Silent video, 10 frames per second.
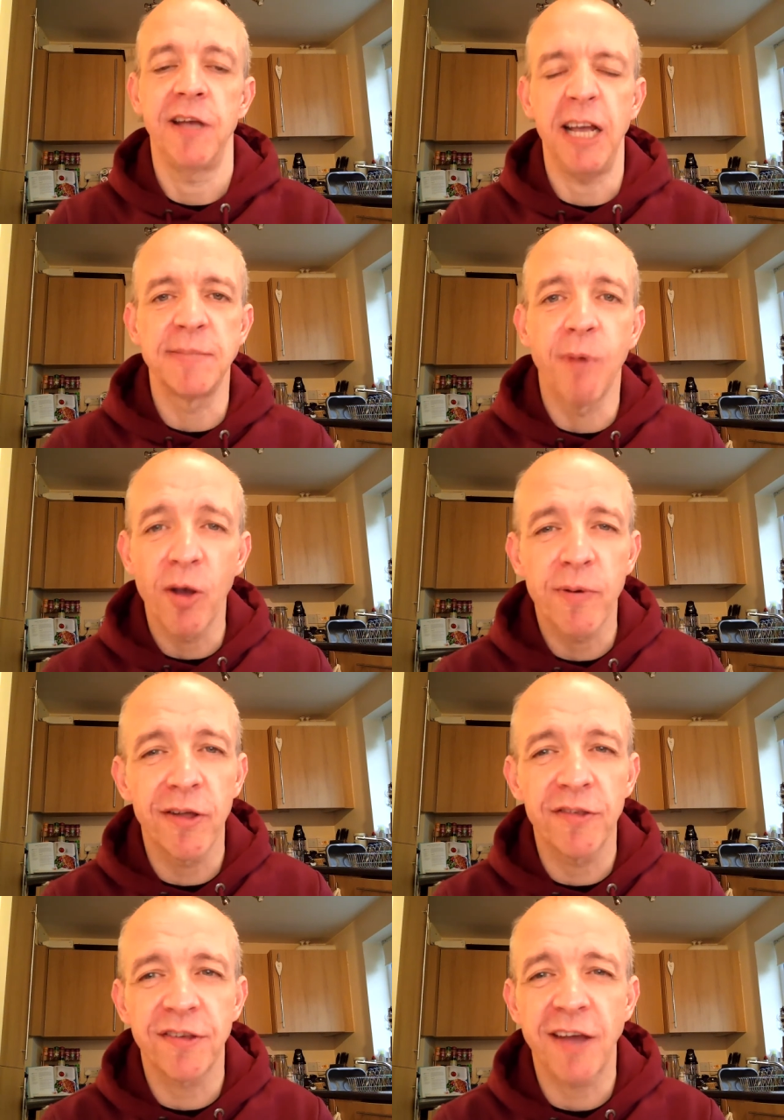Is my
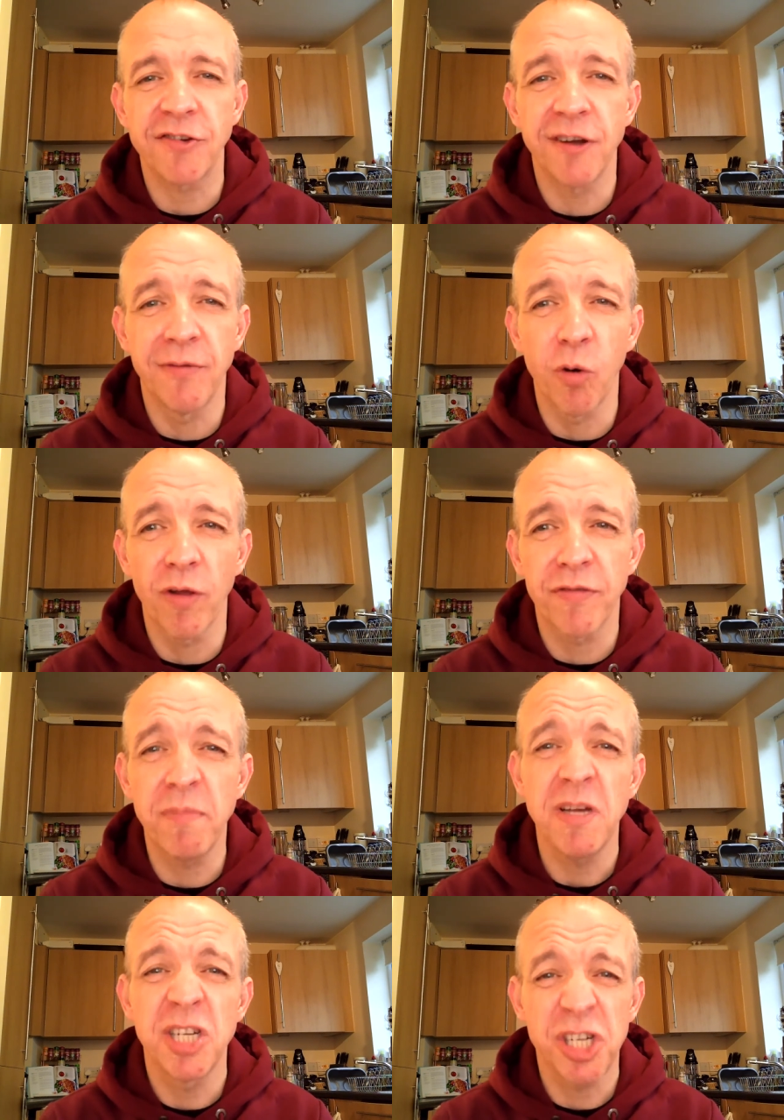pronunciation of all of
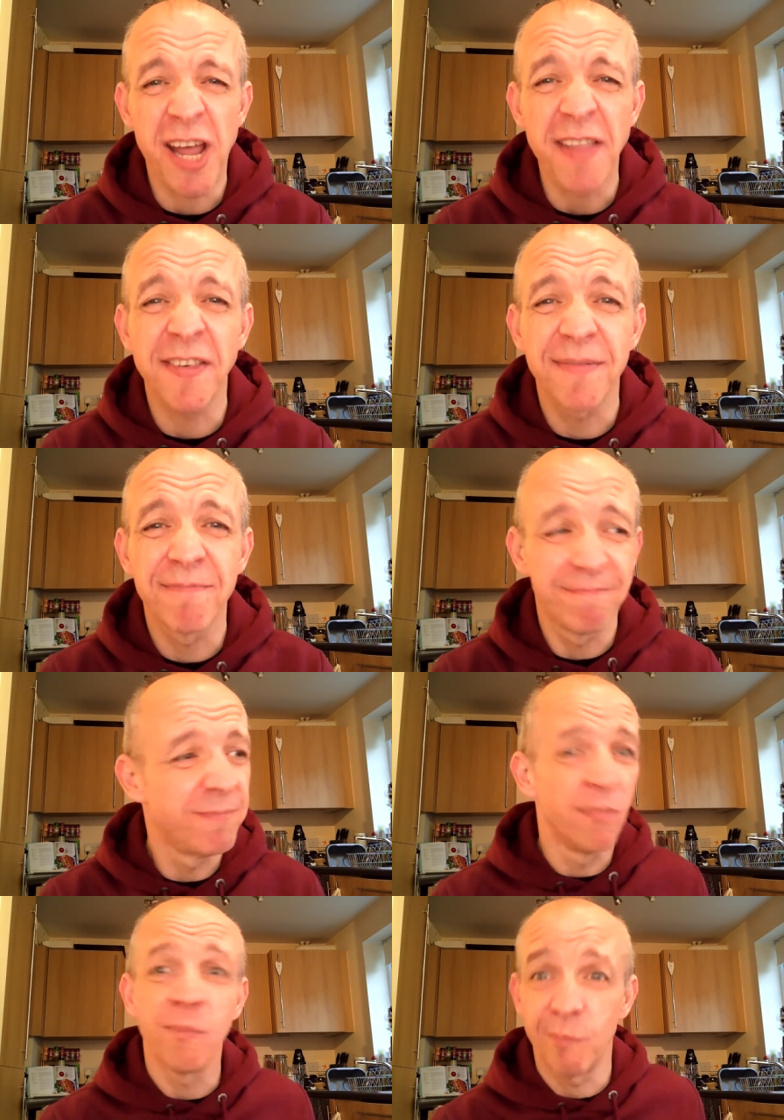them shit?
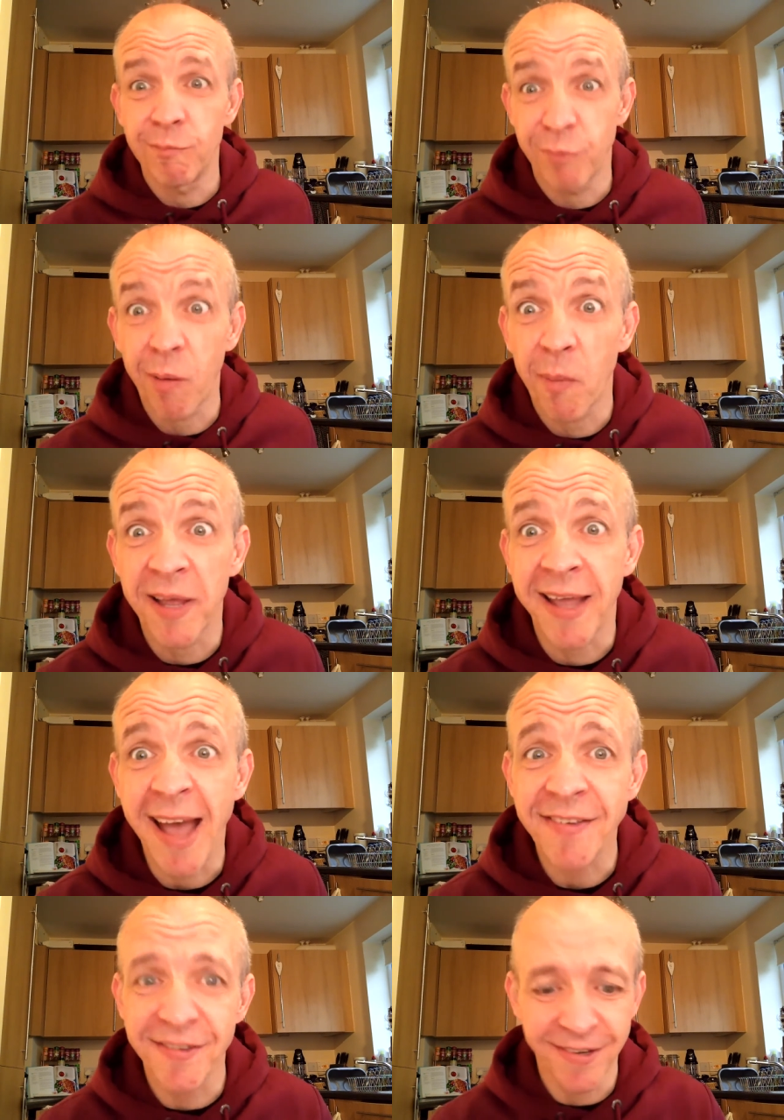Probably
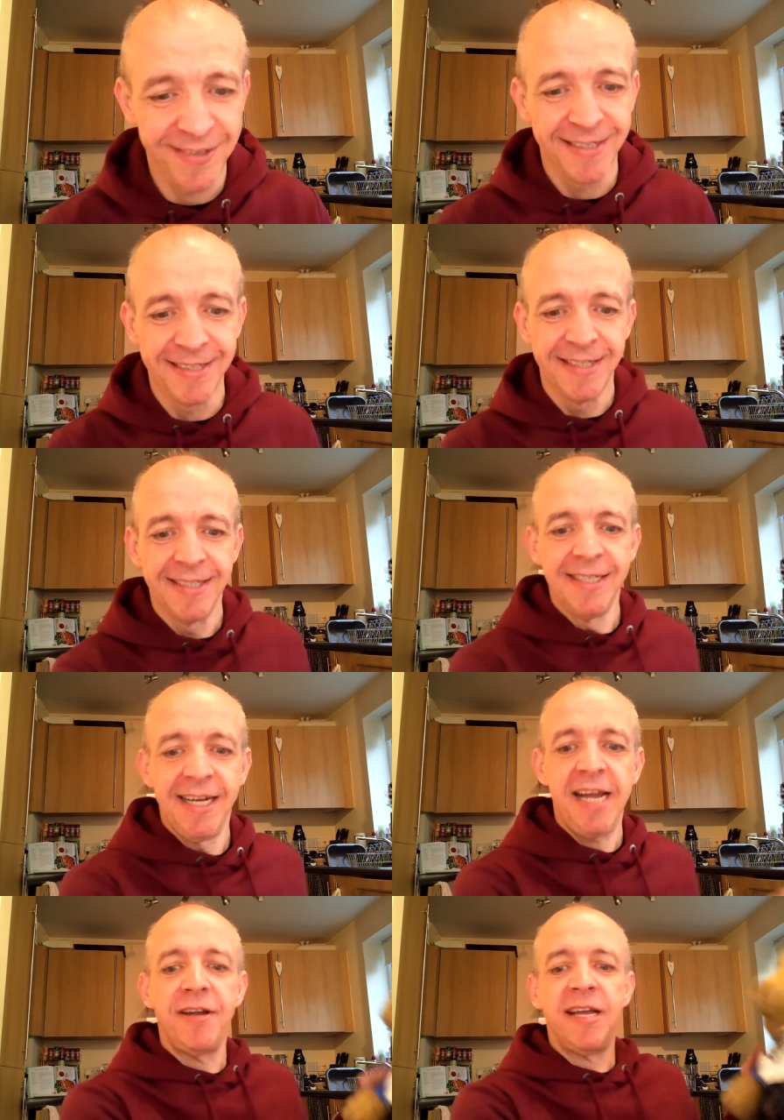yes.
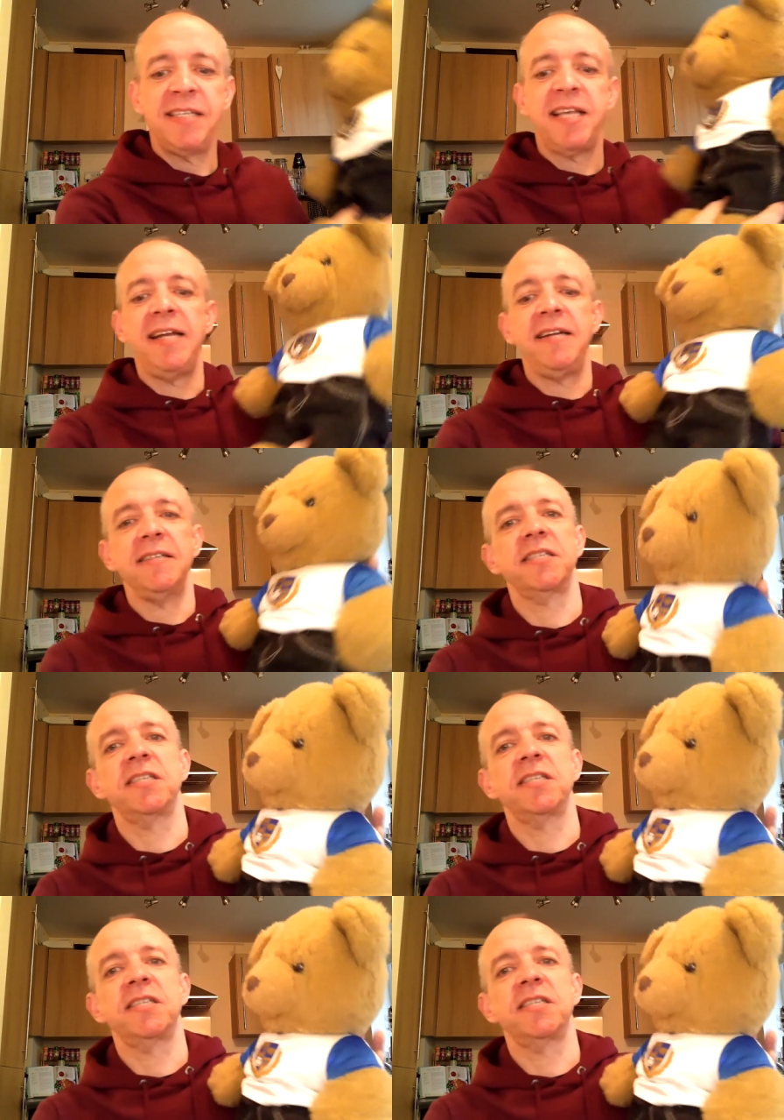Here he is then, the